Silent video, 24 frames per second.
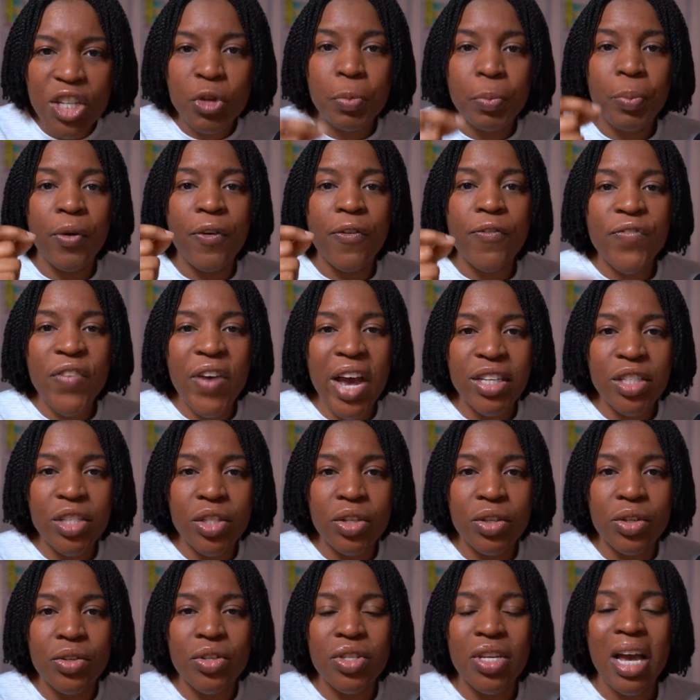
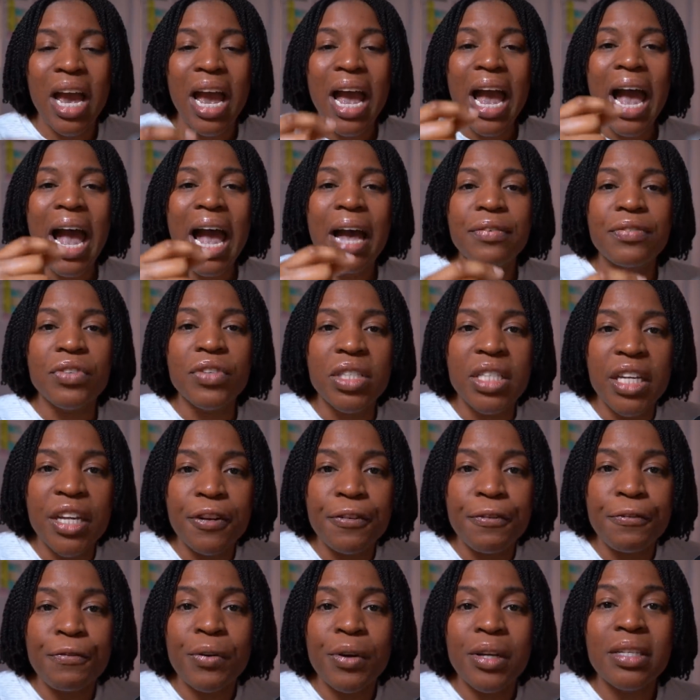professors have
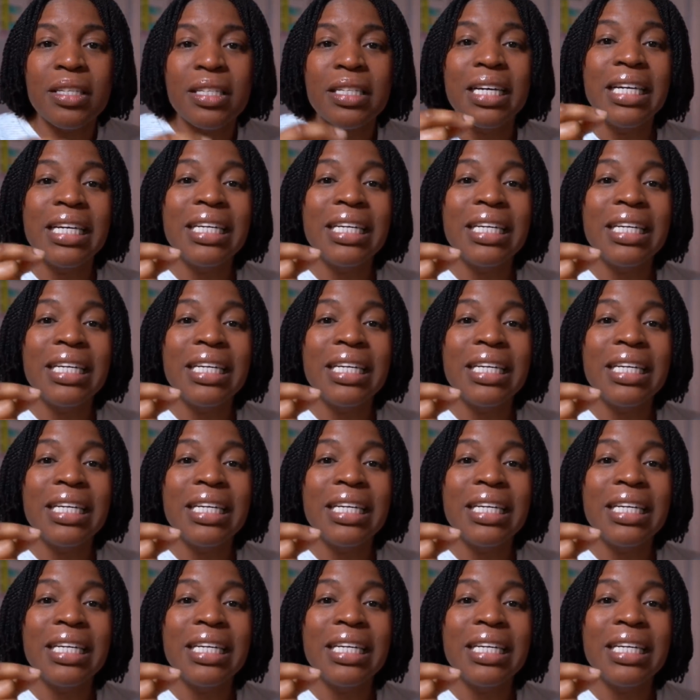different